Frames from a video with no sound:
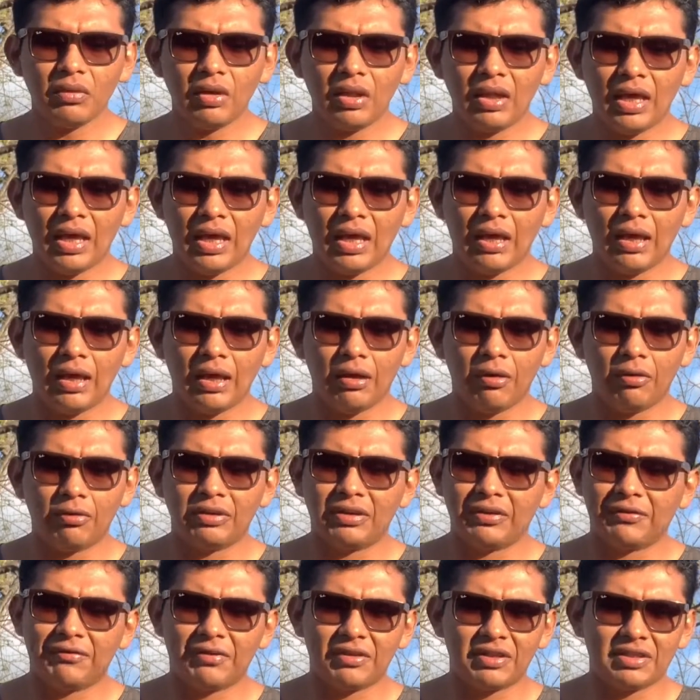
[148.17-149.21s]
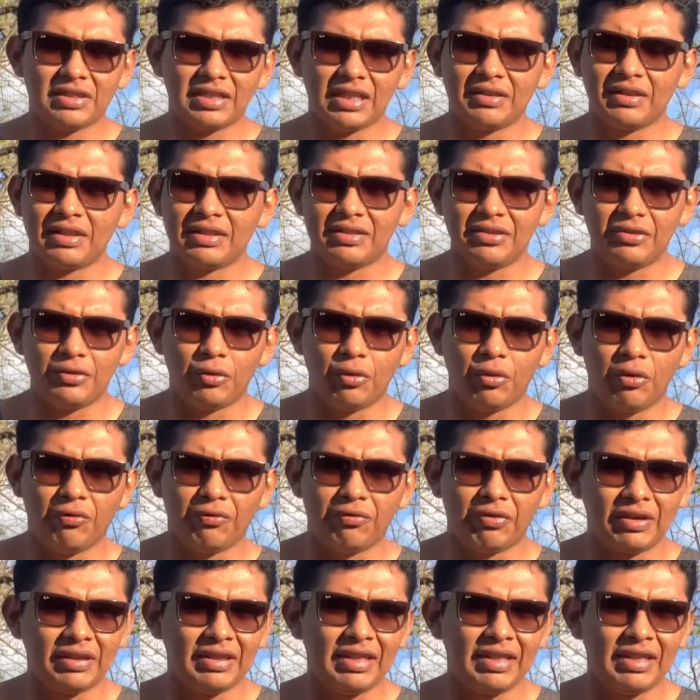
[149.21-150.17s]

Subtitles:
or the first time they see you offer.